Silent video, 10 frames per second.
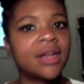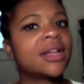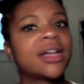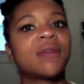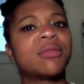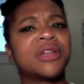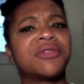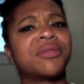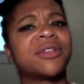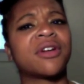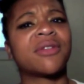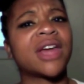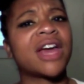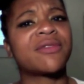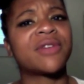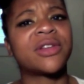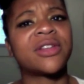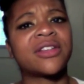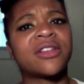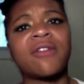like unbelievably soft. Like I haven't felt it
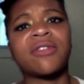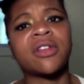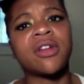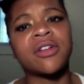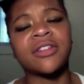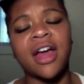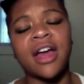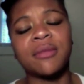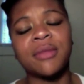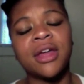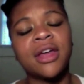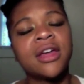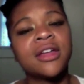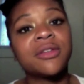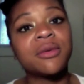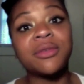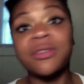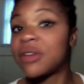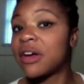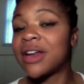that soft in a long time. So it was a
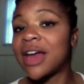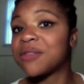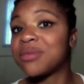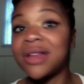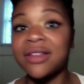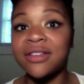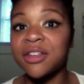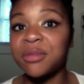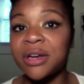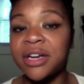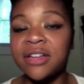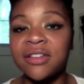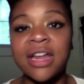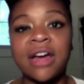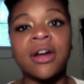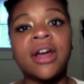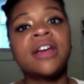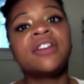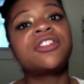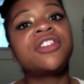very nice, pleasant experience. Now,
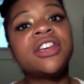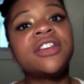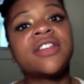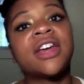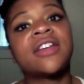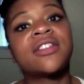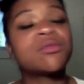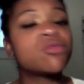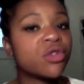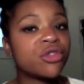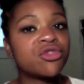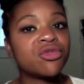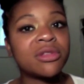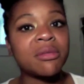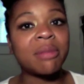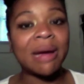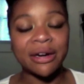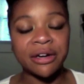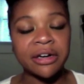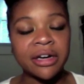she says the more you do it, the
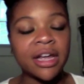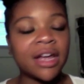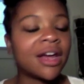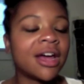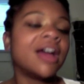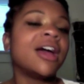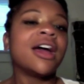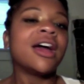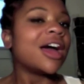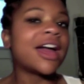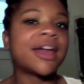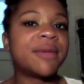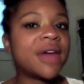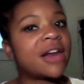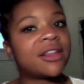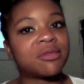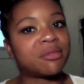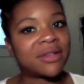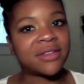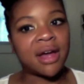better I can be honest with
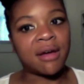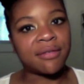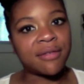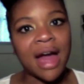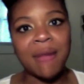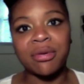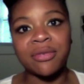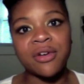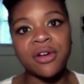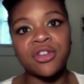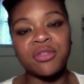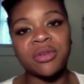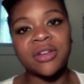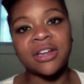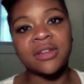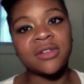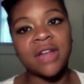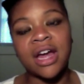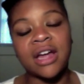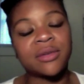myself. I prefer to do protective
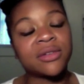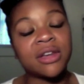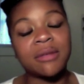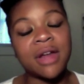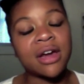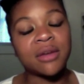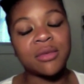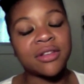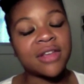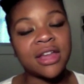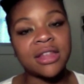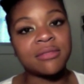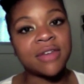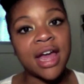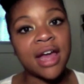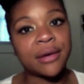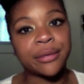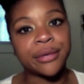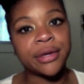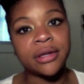styles, and I'm not going to want to take them down